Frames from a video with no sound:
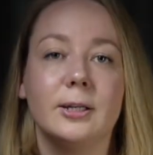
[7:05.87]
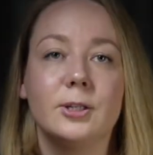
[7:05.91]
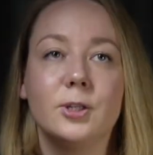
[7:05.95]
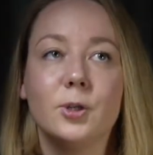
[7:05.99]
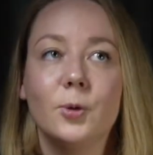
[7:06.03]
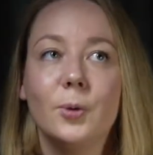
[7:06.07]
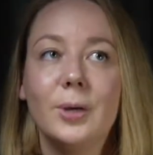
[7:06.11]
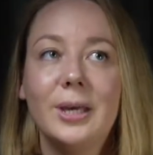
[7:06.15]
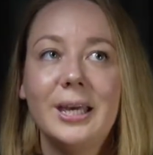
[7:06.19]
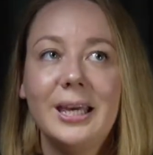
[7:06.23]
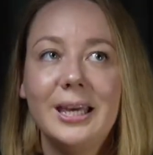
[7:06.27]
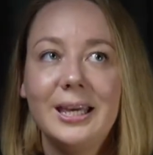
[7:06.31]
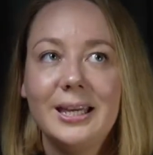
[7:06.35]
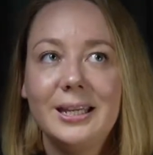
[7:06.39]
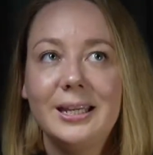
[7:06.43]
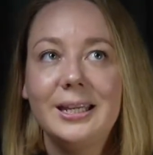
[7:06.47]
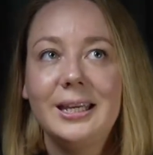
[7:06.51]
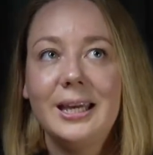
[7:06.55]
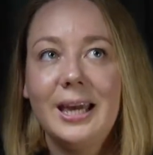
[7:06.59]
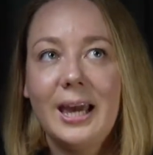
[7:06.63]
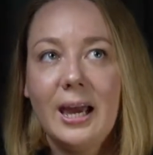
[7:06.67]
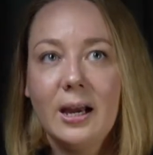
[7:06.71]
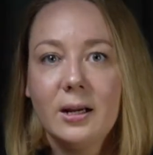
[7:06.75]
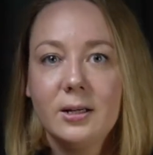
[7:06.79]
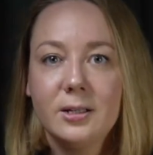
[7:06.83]
So
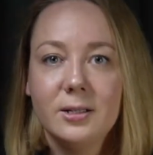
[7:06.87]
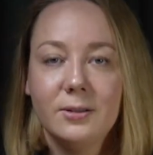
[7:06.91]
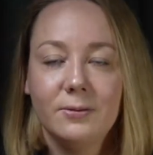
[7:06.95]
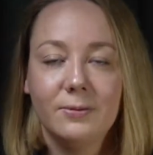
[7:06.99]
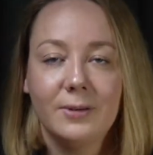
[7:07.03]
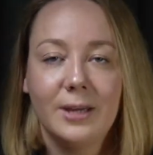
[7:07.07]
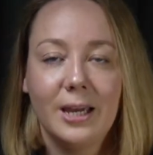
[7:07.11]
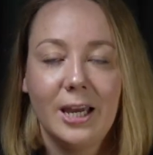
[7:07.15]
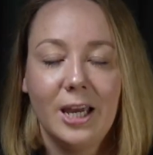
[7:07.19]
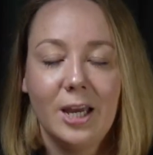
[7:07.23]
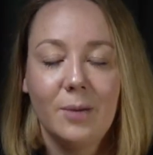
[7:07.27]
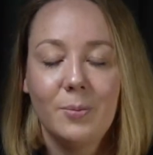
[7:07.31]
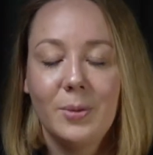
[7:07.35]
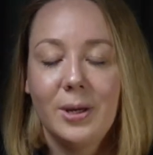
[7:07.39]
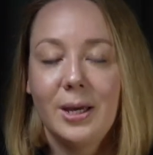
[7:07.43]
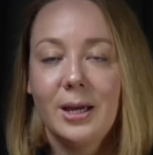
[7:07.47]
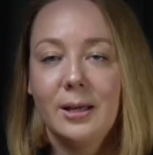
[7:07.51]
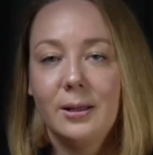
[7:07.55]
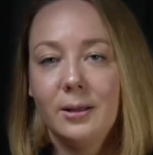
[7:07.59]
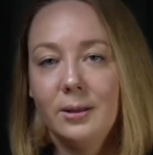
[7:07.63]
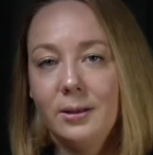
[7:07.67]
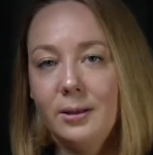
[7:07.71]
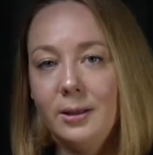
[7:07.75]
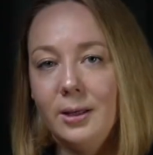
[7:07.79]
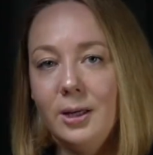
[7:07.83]
any active game,
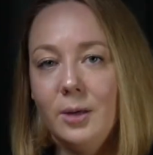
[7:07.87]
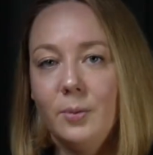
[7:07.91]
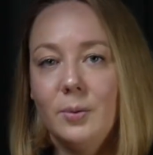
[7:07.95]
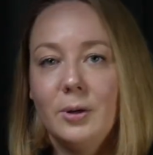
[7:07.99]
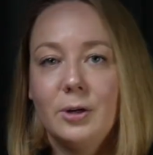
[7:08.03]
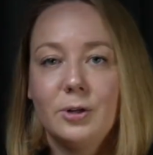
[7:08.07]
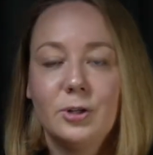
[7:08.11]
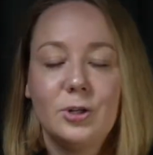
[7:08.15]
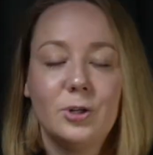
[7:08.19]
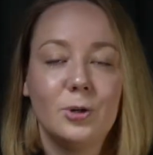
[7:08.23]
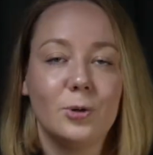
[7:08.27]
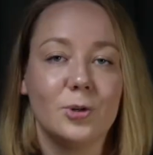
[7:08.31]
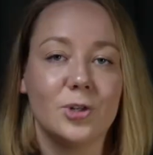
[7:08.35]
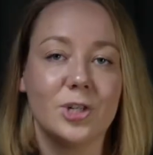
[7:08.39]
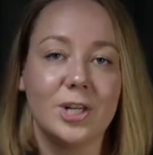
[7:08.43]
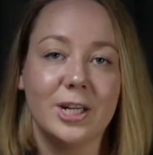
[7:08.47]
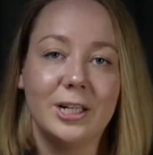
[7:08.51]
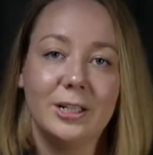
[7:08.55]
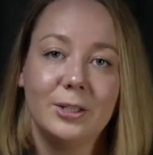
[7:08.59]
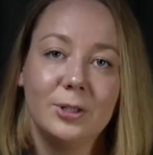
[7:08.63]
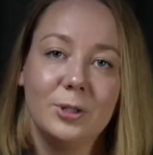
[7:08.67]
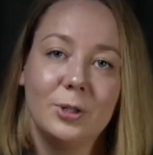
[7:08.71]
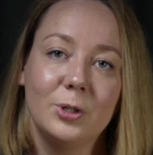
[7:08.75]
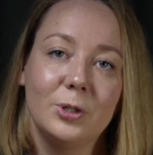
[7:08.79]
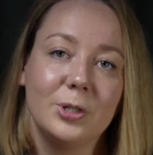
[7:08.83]
again, think about your
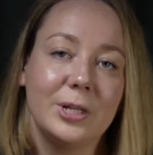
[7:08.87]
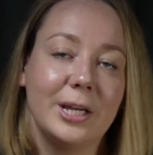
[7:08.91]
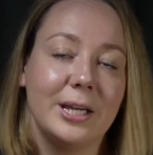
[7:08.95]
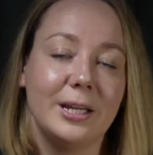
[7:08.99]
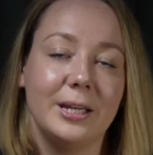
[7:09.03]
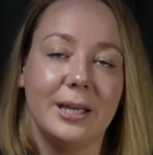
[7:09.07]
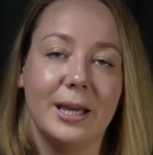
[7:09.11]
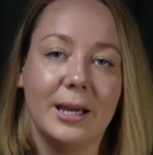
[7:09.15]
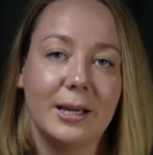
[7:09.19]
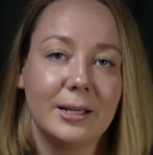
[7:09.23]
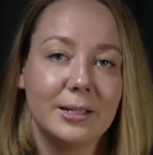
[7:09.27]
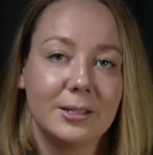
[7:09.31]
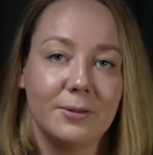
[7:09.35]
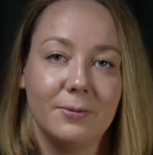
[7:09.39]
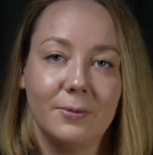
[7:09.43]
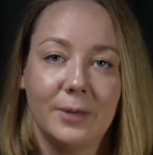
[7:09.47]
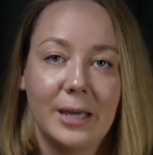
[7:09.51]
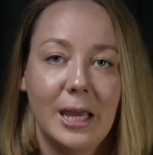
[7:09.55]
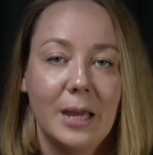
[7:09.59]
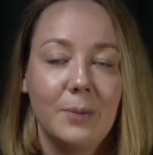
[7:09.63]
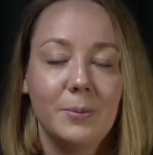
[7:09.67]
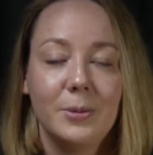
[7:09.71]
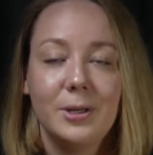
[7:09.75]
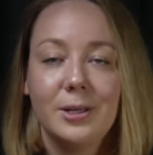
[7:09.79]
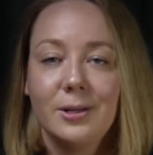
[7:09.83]
childhood, any active
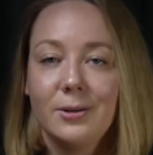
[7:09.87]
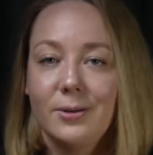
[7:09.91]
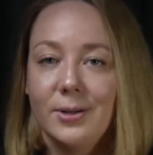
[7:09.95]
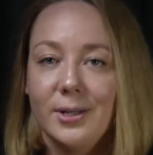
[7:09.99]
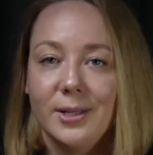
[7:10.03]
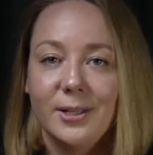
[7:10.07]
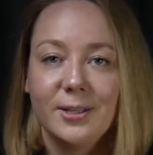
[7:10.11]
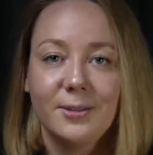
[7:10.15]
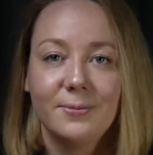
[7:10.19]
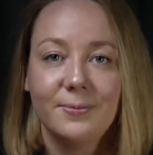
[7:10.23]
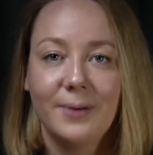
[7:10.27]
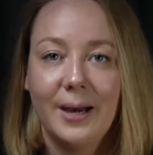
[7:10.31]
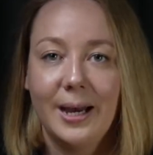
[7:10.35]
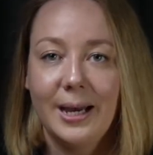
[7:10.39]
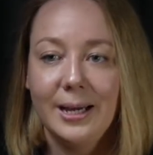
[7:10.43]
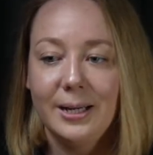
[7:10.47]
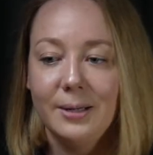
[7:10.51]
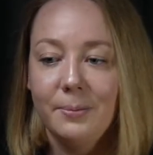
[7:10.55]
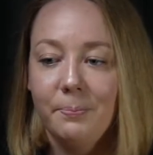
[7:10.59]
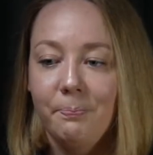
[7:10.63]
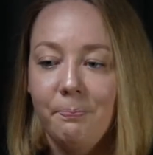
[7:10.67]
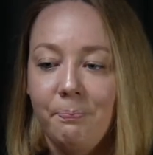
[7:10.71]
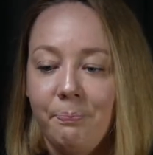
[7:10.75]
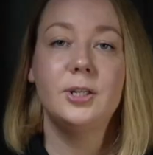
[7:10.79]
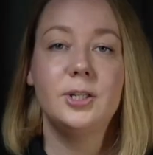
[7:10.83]
game here is
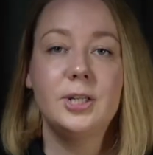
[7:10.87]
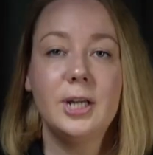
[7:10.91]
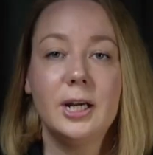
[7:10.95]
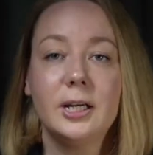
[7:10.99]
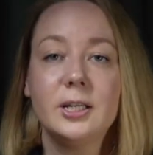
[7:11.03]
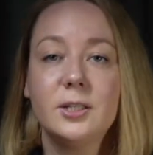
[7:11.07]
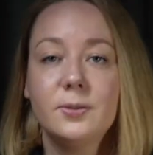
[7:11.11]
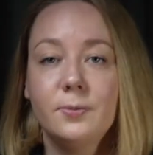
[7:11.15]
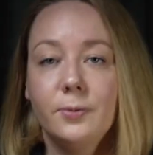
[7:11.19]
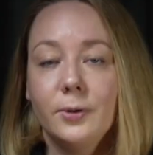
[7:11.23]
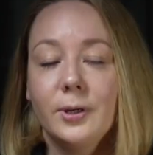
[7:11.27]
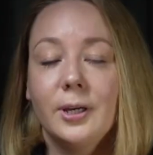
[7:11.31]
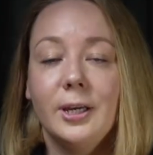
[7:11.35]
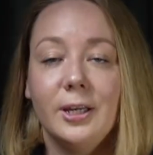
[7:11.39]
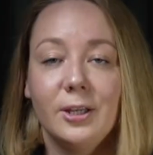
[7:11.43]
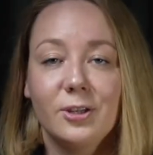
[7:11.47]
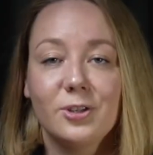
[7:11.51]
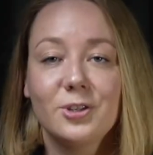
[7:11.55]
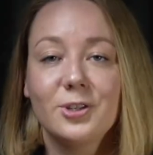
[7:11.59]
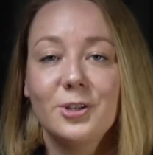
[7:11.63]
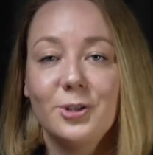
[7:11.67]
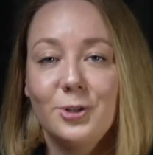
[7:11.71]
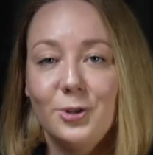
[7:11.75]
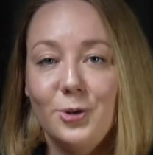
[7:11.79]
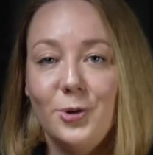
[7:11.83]
fine, just for
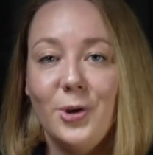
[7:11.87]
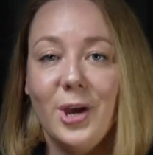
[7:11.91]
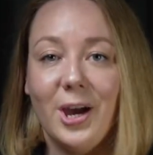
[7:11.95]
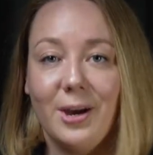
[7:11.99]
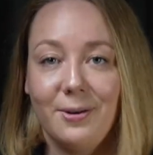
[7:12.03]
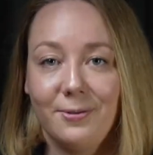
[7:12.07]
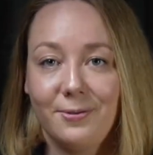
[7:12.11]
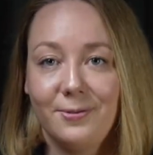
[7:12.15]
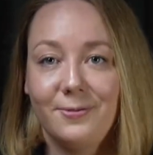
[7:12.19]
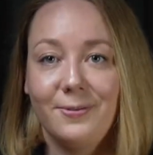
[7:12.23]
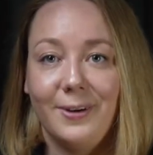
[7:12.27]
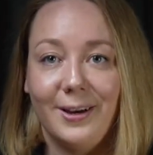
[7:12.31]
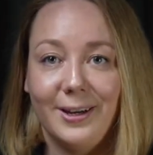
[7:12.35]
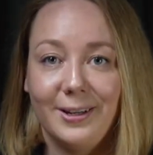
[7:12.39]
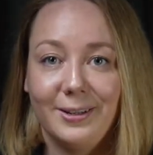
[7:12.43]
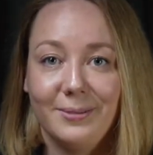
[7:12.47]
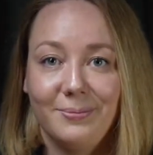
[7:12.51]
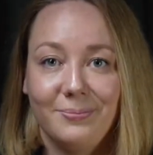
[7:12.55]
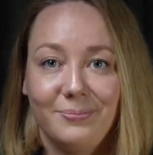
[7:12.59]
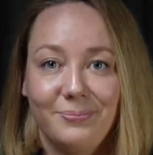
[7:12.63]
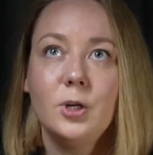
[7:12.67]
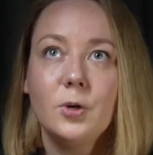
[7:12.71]
kids to have fun.